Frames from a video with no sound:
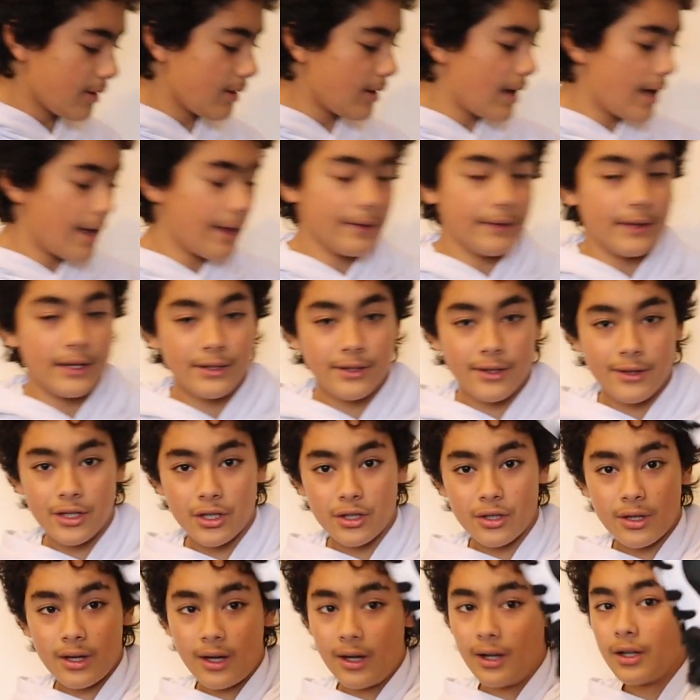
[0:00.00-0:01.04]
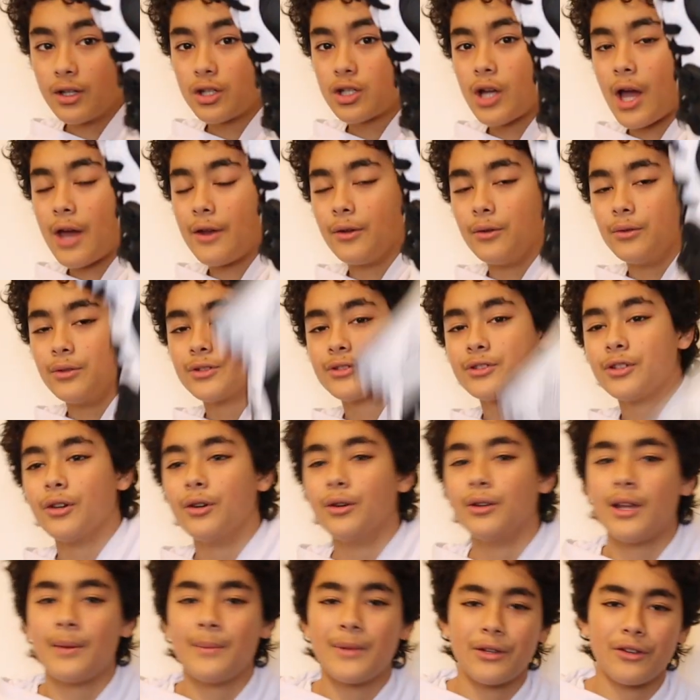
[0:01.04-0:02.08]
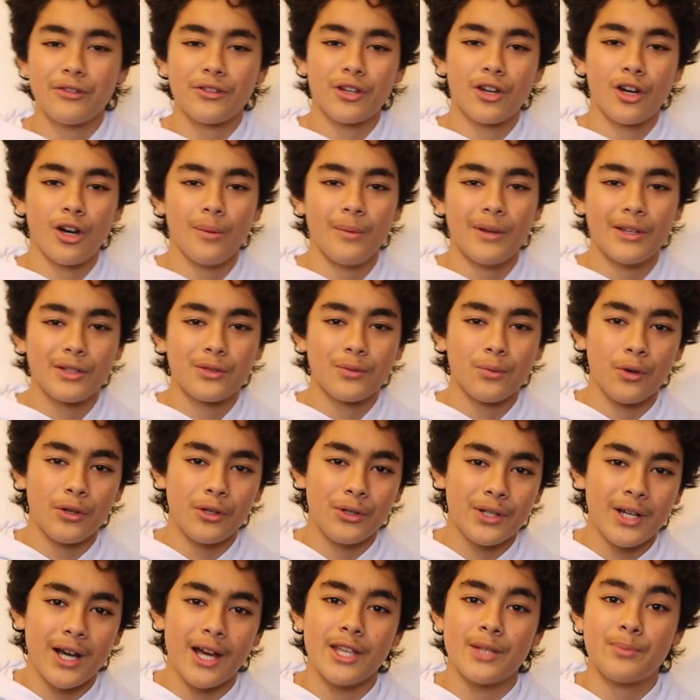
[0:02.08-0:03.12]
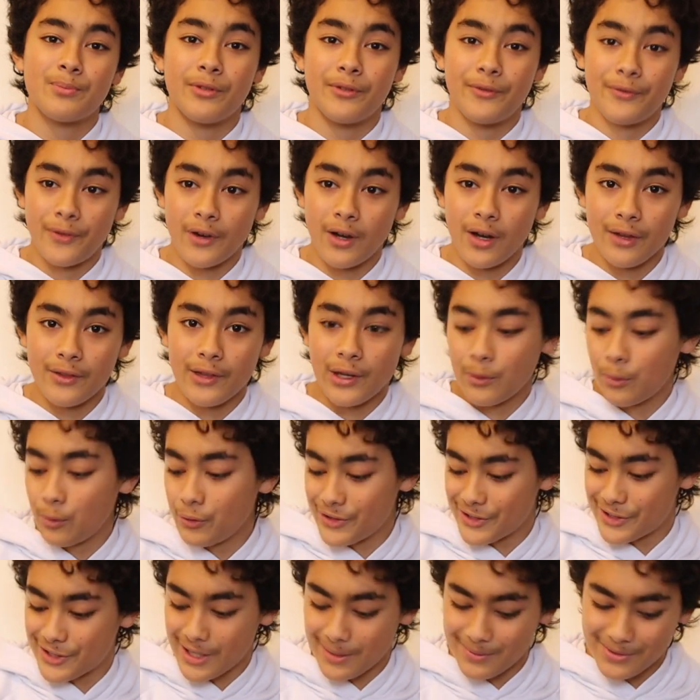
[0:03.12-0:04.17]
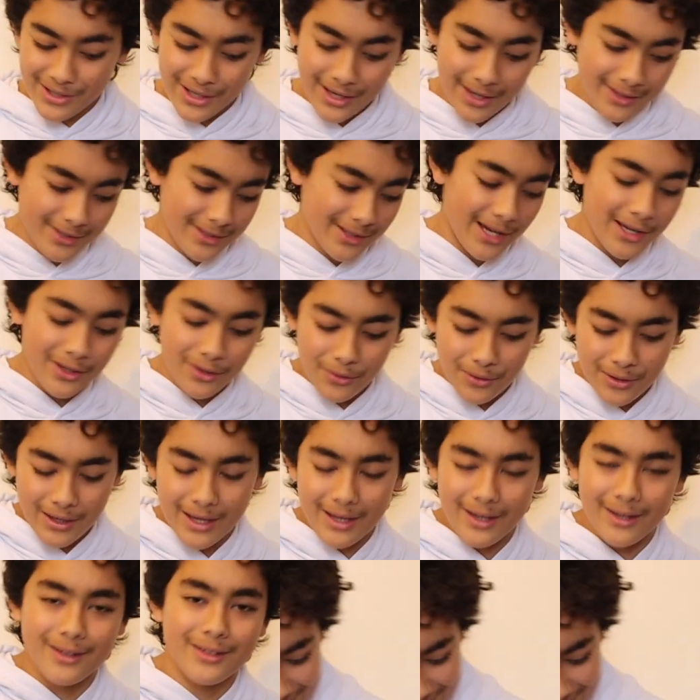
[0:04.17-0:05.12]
And these are the shadows. So let me know in the comments what you guys prefer. They're all the same size, 9 UK.